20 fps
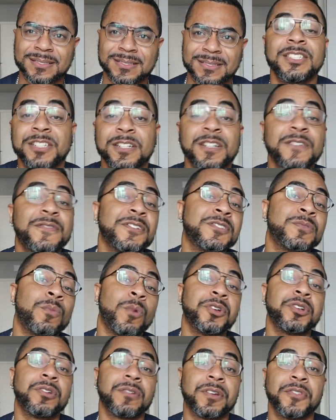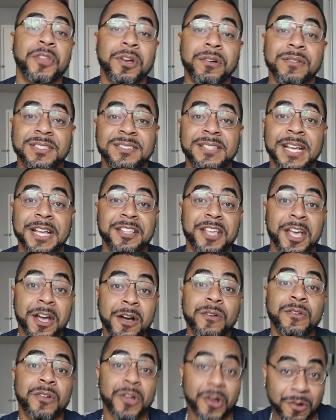Jennifer's wondering, though, is
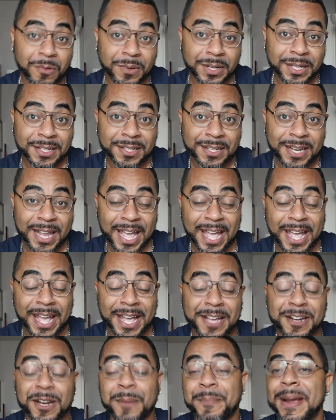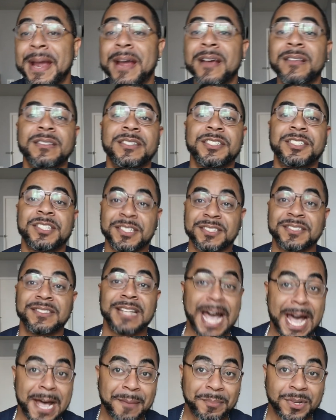Danielle going? And apparently she's
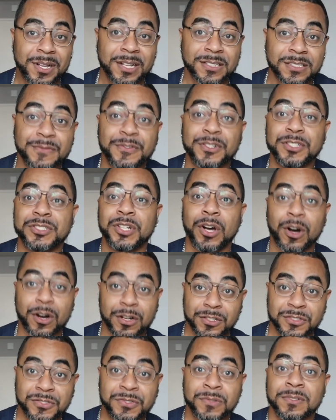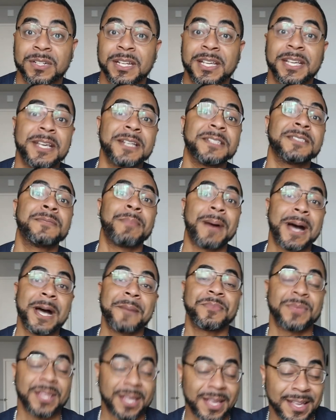not because of her daughters doing the Kids
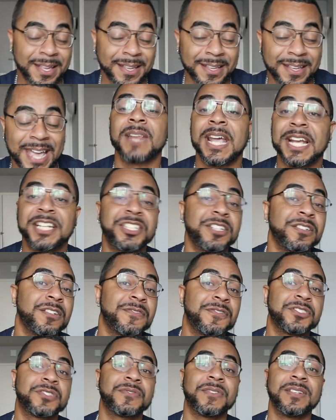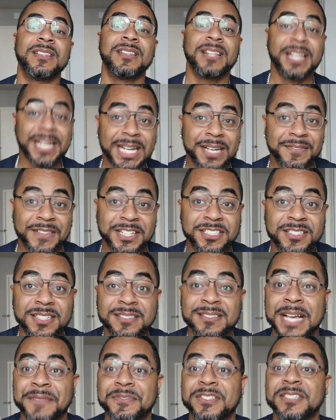Bop thing. And Jennifer's relieved that she doesn't
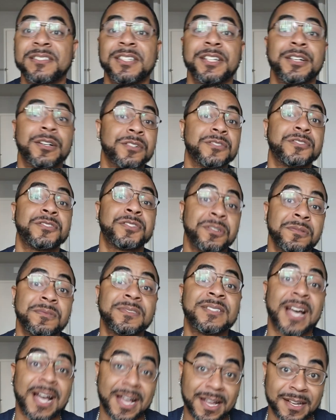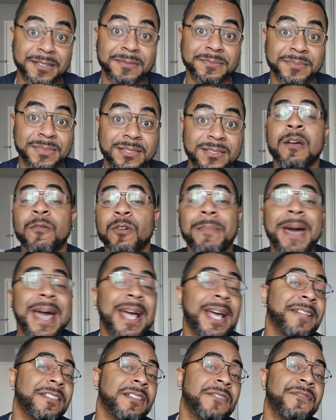have to see her 2 times. We're back
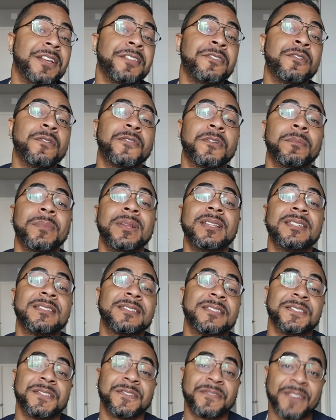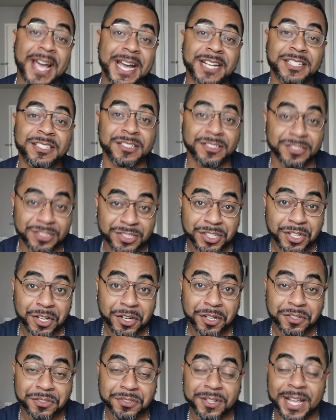at the venue for Melissa's fashion
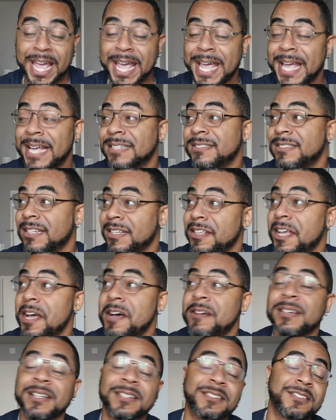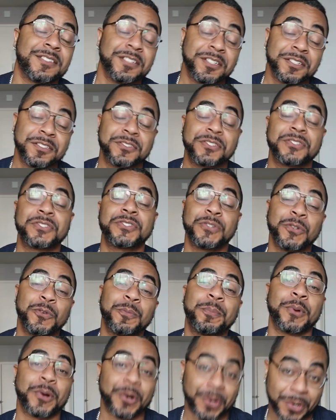show, and Danielle gets there
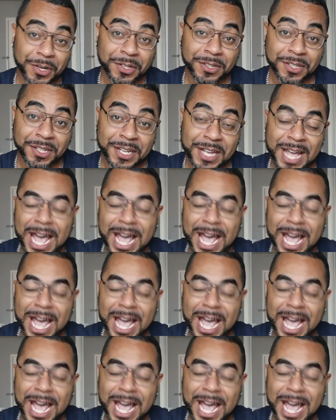super early.